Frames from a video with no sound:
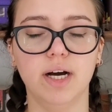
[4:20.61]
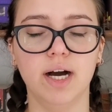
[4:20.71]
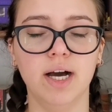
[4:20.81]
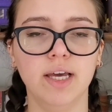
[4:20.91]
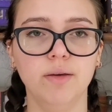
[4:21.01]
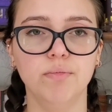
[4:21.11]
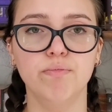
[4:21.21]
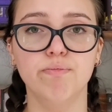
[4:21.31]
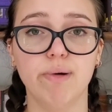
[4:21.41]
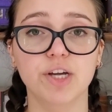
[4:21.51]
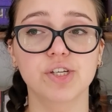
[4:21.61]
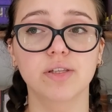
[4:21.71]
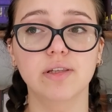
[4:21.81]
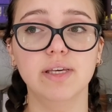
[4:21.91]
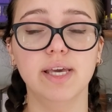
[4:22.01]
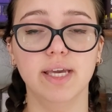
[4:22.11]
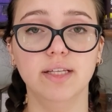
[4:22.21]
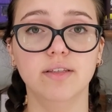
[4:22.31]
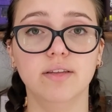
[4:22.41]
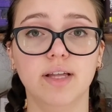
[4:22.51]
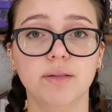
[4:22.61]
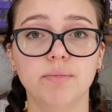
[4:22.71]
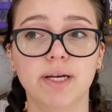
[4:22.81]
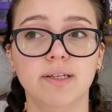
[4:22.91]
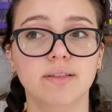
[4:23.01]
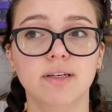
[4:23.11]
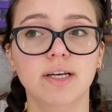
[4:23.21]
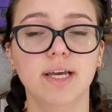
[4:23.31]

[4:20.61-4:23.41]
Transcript: I passionately hate that man,